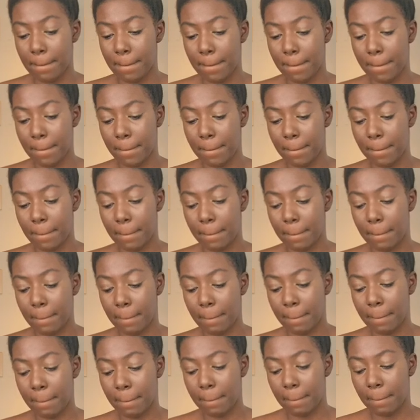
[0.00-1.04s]

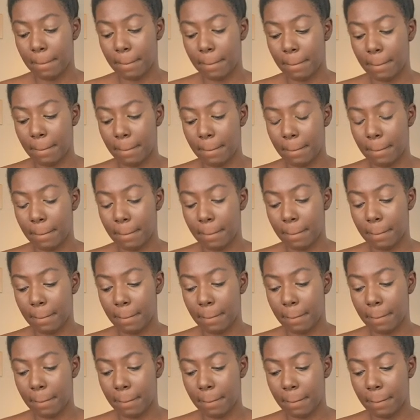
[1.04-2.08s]

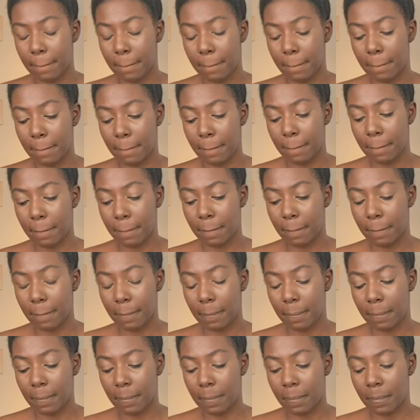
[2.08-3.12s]

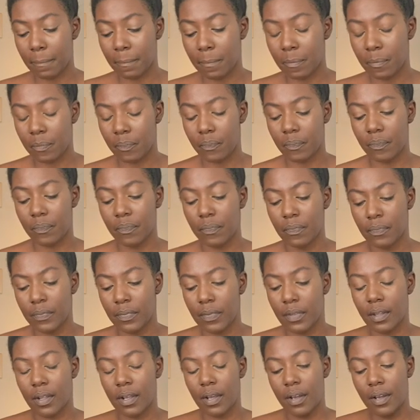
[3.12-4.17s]

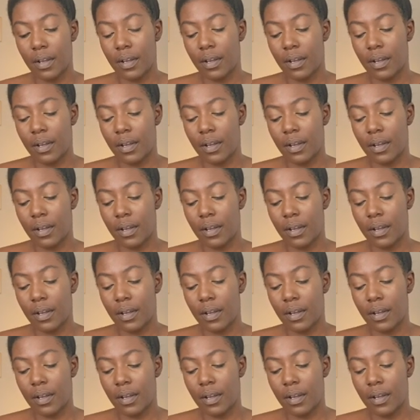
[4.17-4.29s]
(no one is talking)